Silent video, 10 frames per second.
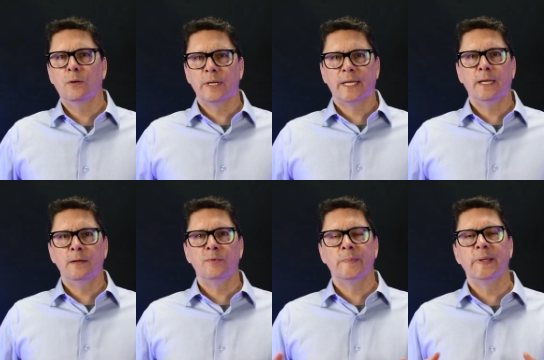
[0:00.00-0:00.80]

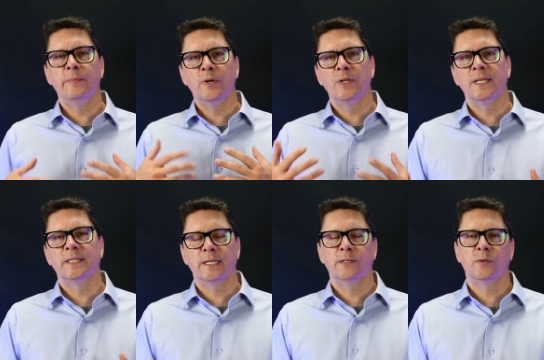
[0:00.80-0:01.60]
again, remember that
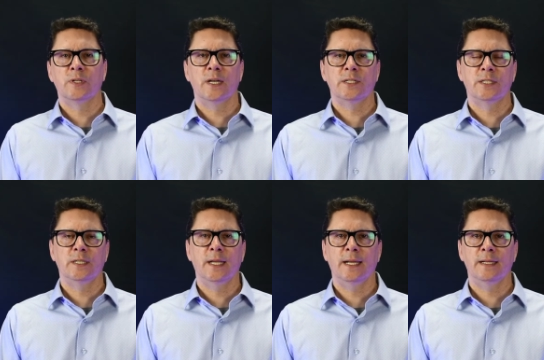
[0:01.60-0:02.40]
the
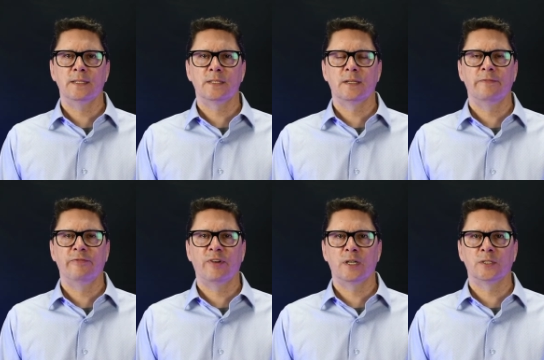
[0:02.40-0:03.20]
introduction has a
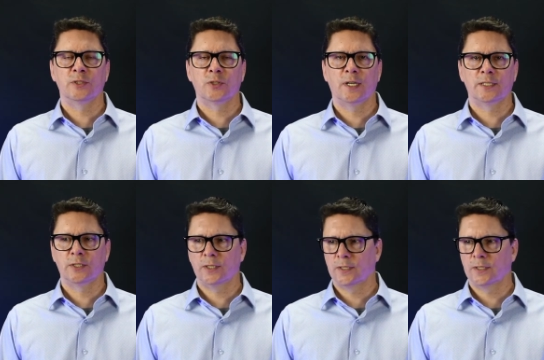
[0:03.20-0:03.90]
funnel structure.